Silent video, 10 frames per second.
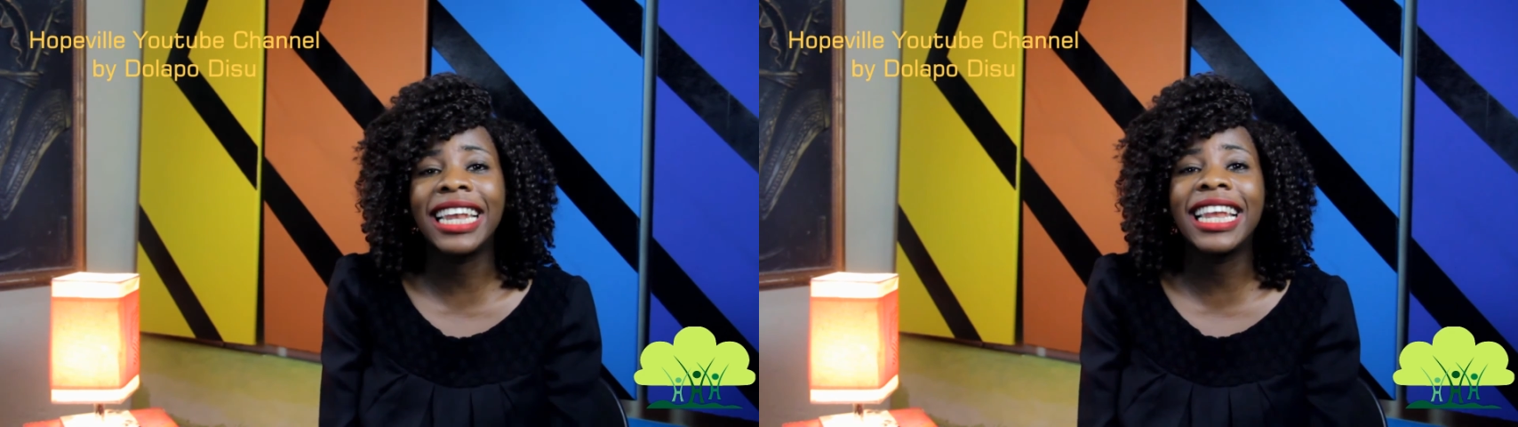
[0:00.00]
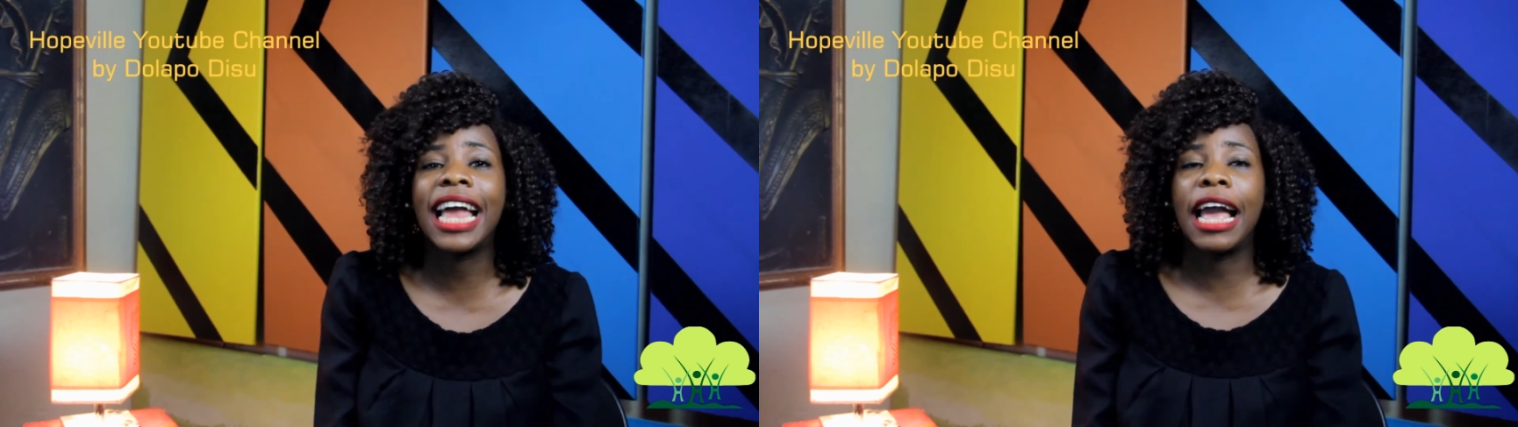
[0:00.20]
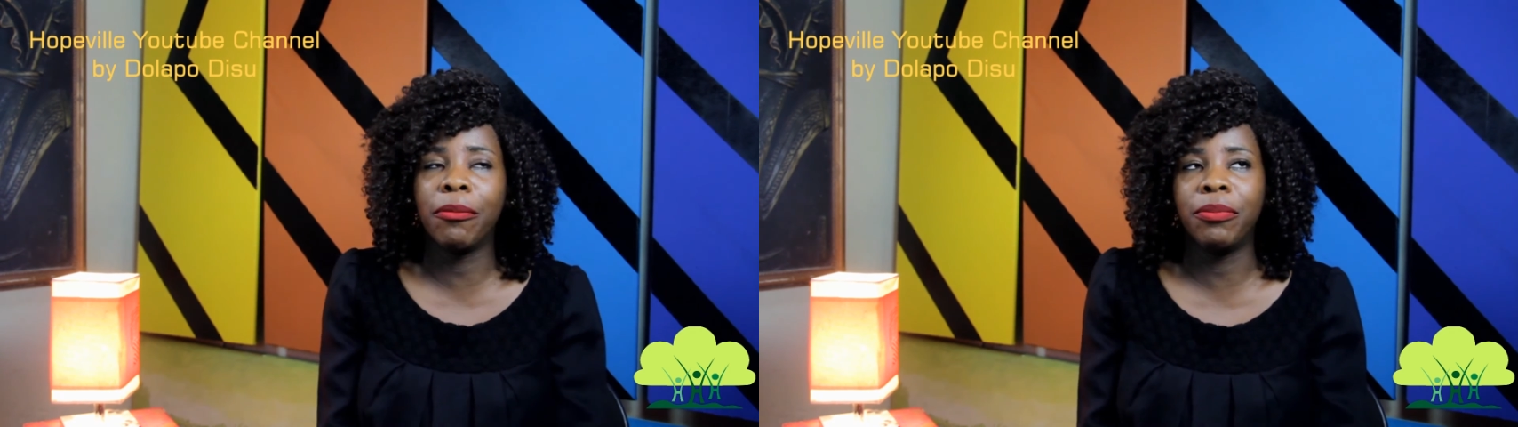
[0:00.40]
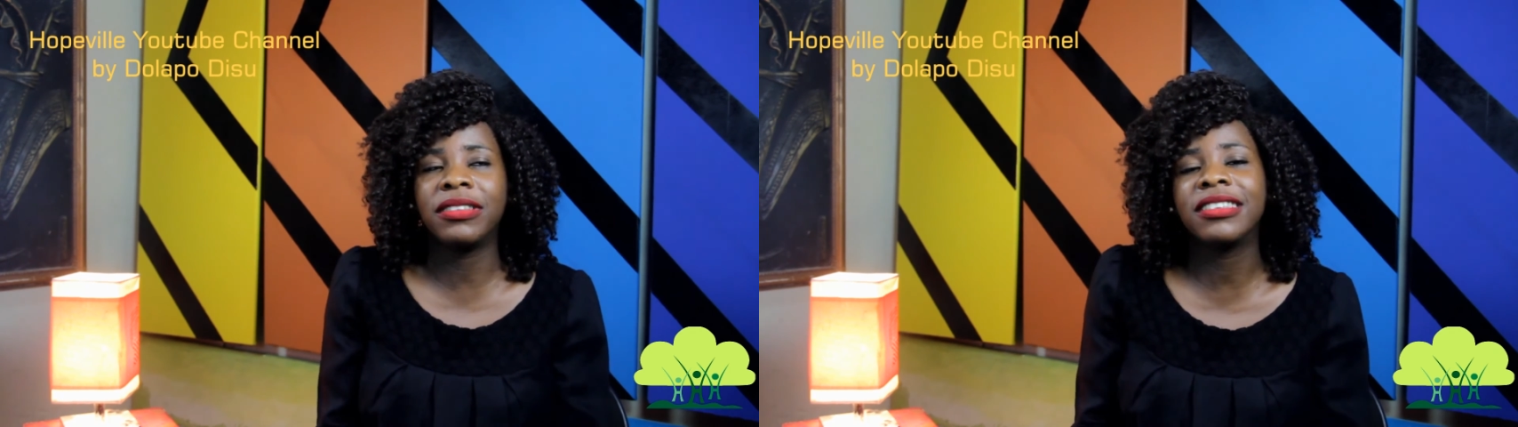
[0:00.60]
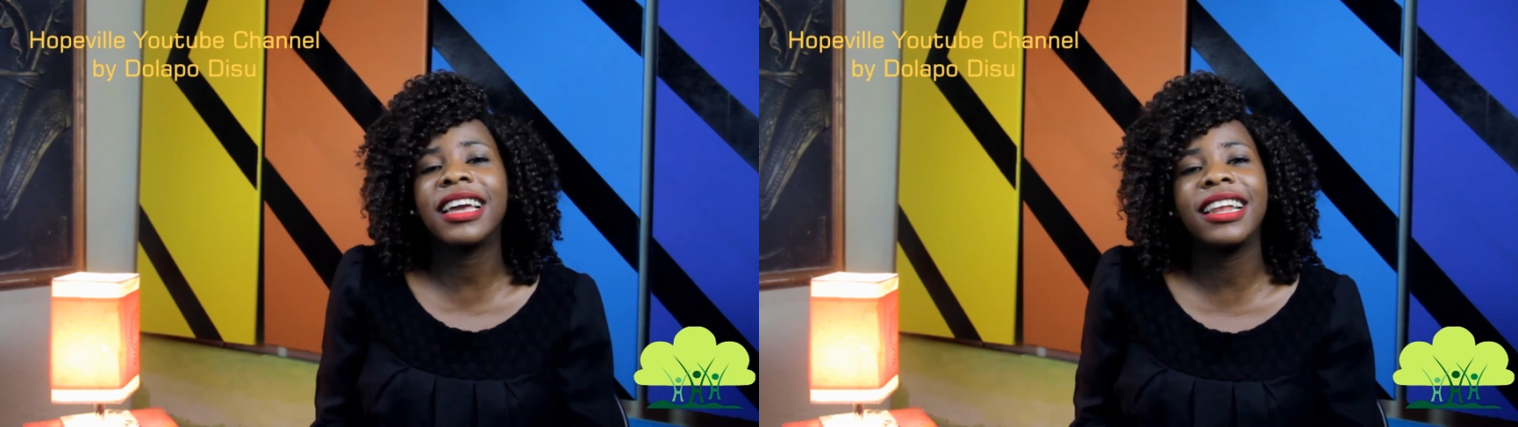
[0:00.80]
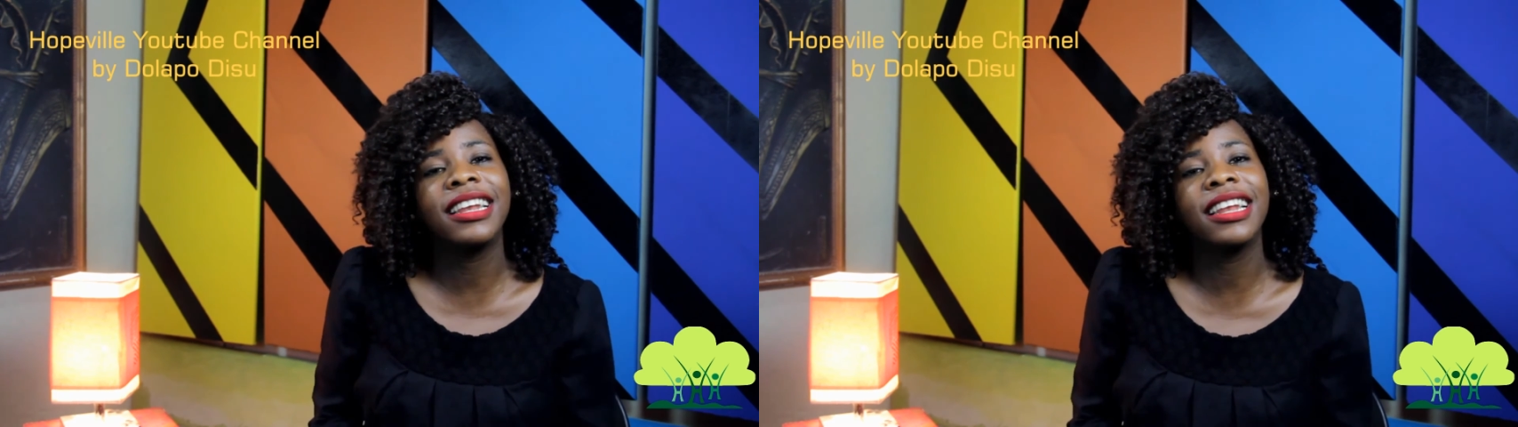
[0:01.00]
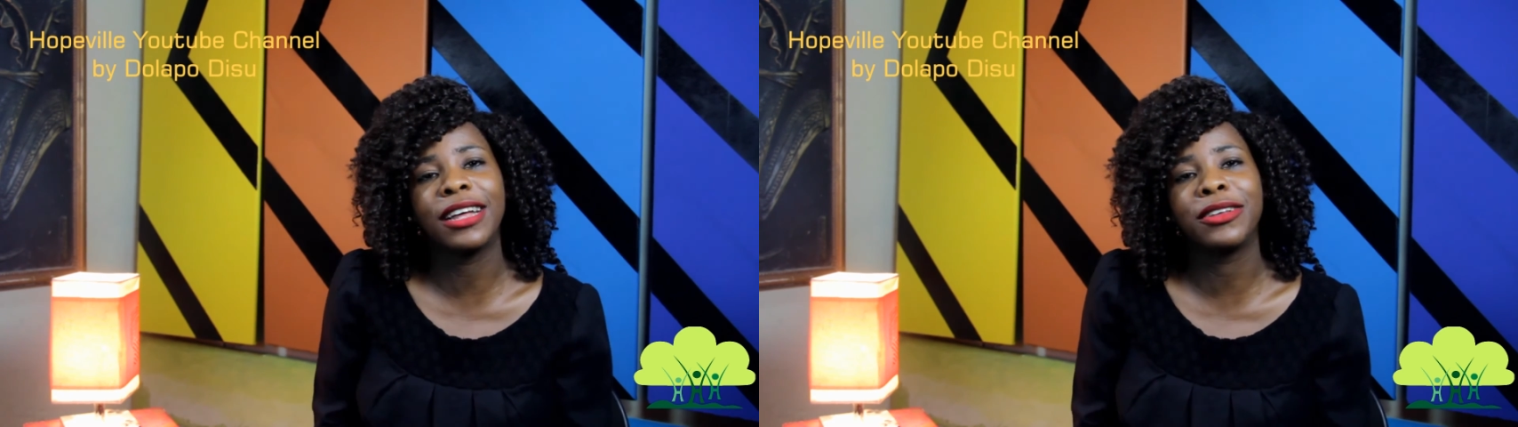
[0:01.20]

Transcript: And then I basically learned